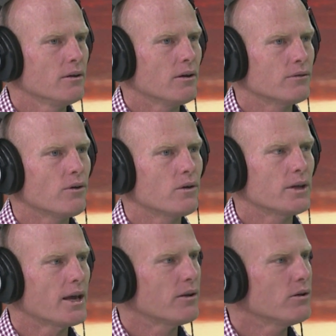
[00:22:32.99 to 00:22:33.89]
I was
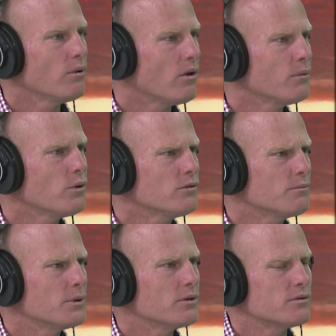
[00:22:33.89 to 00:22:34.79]
finding out who I was,
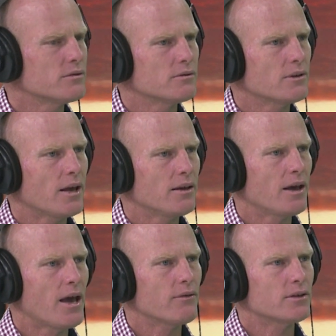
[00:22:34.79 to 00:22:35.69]
because
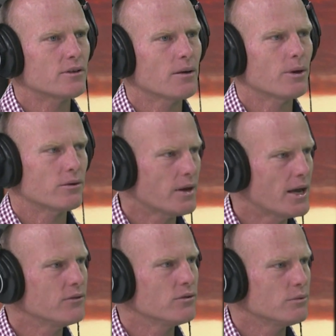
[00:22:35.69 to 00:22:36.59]
having someone
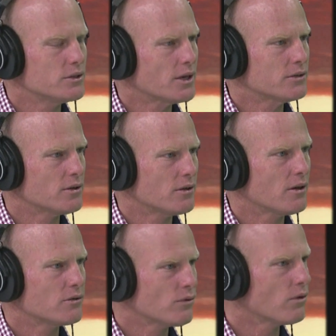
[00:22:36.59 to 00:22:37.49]
around you with such a
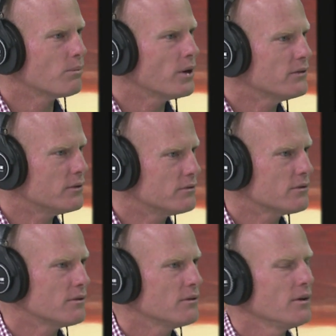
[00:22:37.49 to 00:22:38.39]
strong presence,
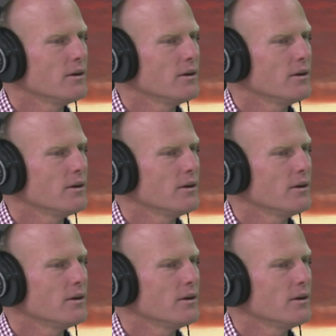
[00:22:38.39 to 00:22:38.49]
and